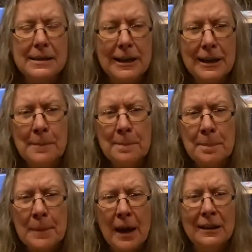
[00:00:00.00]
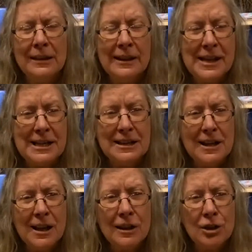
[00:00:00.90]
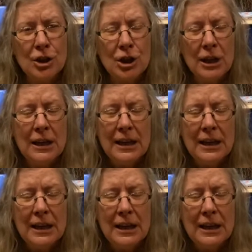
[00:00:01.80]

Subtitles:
like a light color,